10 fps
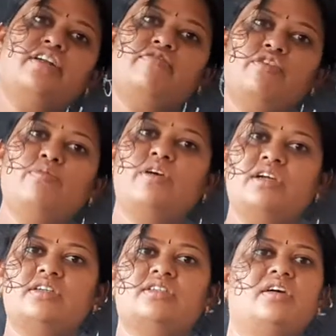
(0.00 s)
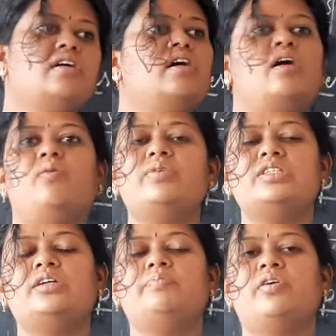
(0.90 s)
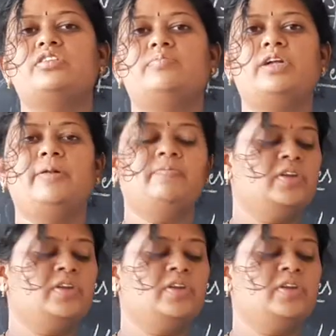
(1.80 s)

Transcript: in few mirrors. How is it possible?